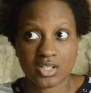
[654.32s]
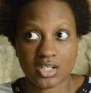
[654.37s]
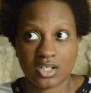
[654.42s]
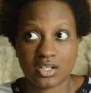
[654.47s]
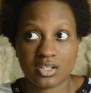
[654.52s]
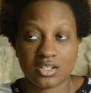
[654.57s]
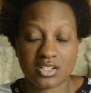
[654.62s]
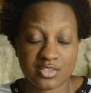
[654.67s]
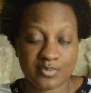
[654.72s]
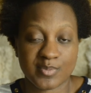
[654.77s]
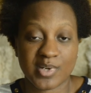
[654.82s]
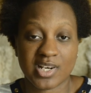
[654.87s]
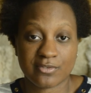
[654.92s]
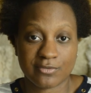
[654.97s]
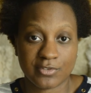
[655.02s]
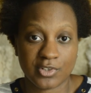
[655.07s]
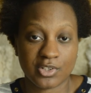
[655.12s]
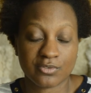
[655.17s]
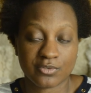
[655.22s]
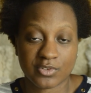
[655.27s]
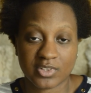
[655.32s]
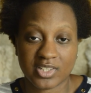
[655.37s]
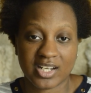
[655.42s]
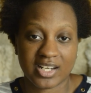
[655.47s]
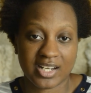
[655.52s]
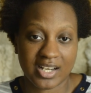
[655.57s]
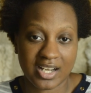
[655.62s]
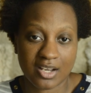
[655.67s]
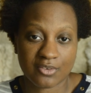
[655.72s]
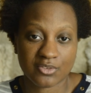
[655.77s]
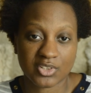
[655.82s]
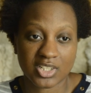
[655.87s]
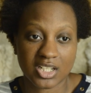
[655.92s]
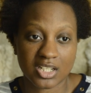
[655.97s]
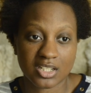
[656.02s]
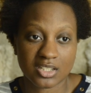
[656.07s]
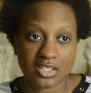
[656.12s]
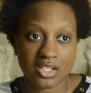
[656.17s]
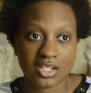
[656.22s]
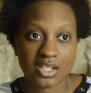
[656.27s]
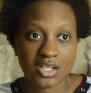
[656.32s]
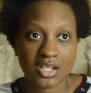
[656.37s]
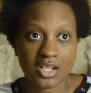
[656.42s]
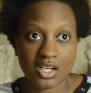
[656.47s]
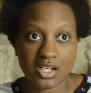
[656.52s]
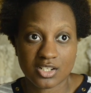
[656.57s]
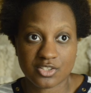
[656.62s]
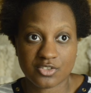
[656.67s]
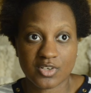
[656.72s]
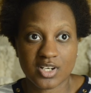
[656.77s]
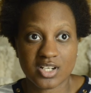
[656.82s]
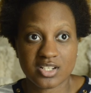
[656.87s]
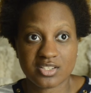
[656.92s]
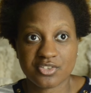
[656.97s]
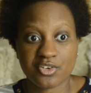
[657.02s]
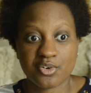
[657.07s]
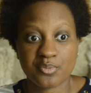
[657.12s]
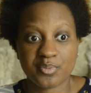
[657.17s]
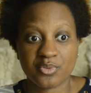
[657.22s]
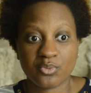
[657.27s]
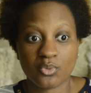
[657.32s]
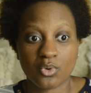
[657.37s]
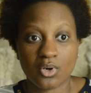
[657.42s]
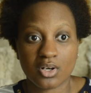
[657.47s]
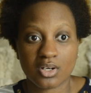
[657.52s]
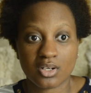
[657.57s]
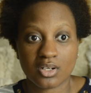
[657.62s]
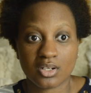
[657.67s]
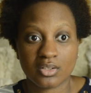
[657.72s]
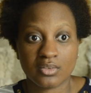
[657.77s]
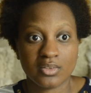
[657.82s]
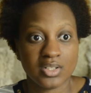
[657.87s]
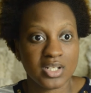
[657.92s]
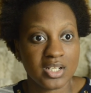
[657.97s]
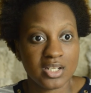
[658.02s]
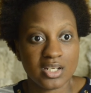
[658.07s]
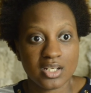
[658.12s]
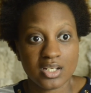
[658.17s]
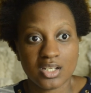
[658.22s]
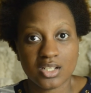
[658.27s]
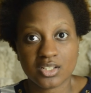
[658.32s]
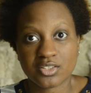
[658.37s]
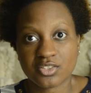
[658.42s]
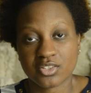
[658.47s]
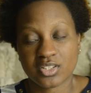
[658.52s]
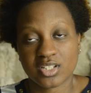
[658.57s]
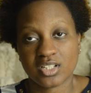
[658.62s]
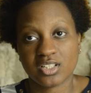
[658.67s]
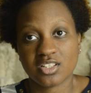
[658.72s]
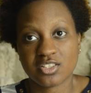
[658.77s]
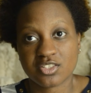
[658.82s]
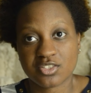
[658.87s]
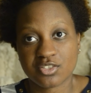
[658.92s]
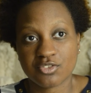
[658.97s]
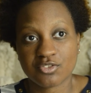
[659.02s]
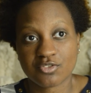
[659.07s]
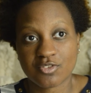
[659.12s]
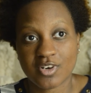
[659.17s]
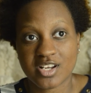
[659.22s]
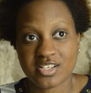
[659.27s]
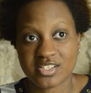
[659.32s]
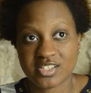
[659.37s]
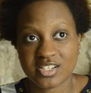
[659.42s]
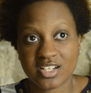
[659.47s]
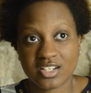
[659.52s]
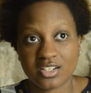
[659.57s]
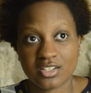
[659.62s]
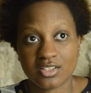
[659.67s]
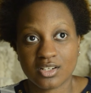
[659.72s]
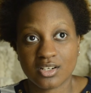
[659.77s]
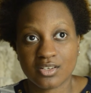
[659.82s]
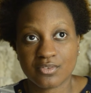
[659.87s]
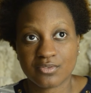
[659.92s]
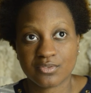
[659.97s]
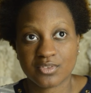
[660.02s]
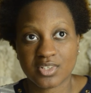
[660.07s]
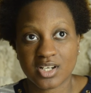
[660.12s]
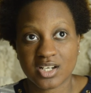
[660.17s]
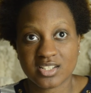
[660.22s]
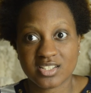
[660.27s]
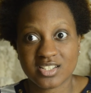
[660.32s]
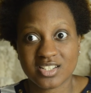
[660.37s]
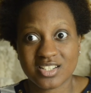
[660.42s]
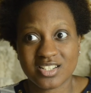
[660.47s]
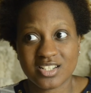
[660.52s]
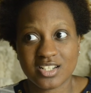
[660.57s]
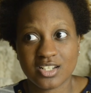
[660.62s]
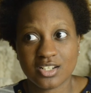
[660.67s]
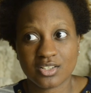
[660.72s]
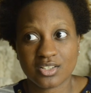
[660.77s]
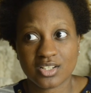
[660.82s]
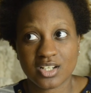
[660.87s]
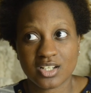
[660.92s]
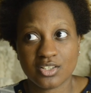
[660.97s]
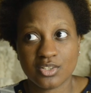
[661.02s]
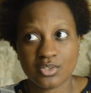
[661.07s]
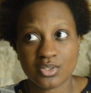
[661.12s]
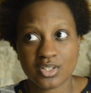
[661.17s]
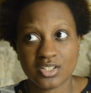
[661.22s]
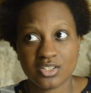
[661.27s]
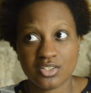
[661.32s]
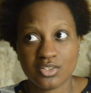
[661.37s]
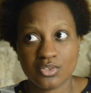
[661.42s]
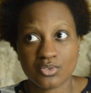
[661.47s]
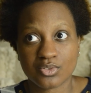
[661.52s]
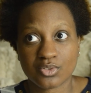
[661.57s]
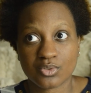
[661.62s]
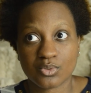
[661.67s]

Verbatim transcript: again is my fault for not having it. I tried soap and water. It took at least 2 tries to get it off. Now I did hear that you can use